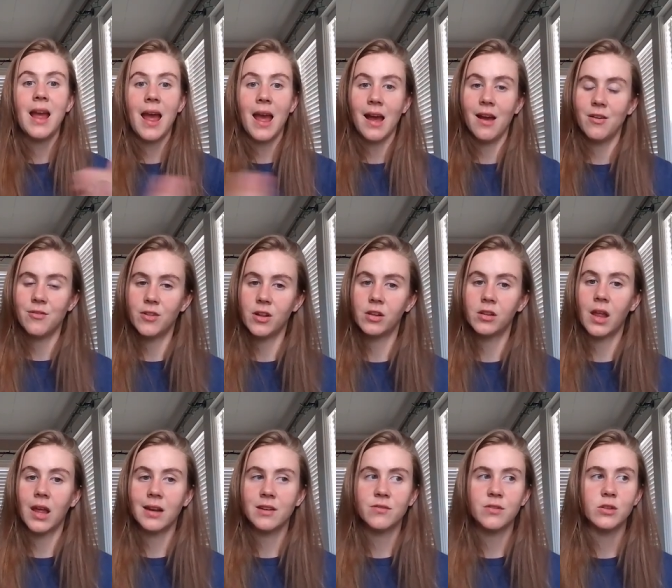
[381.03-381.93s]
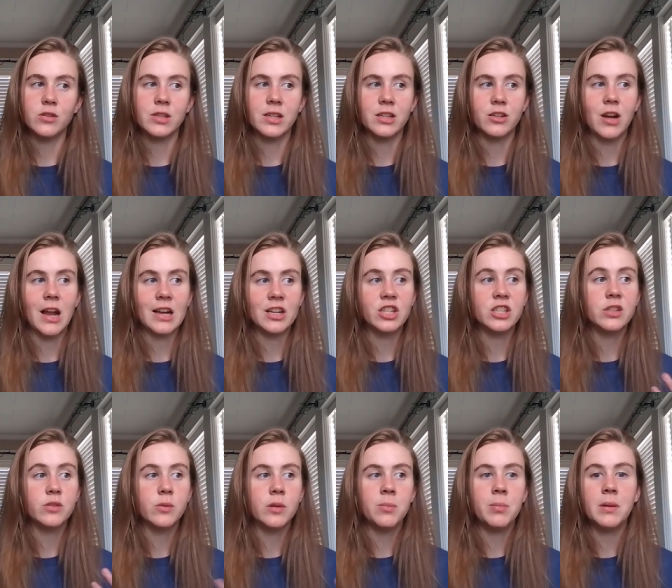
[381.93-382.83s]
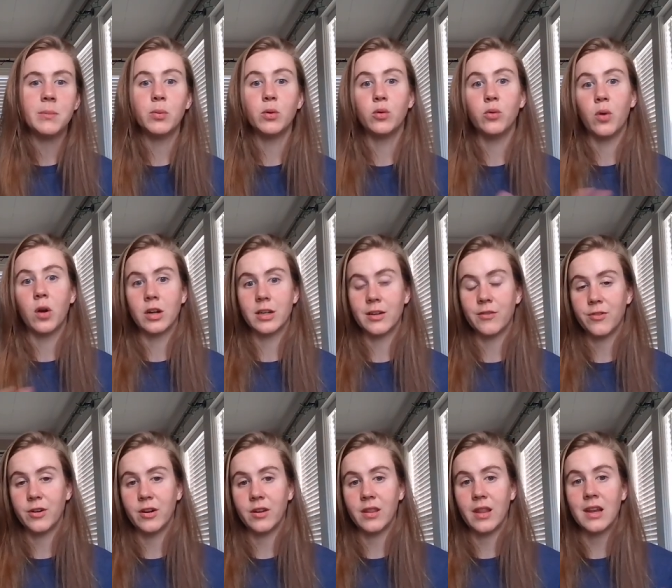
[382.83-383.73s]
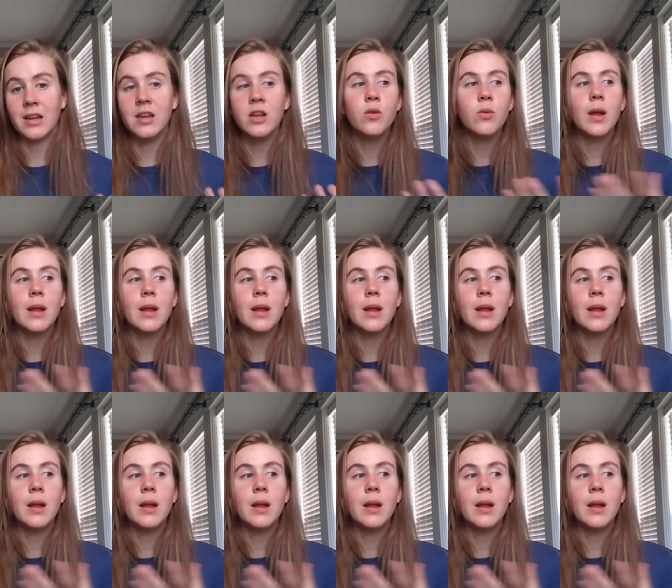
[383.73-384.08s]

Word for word: have a lot of those interactions with people who are different than you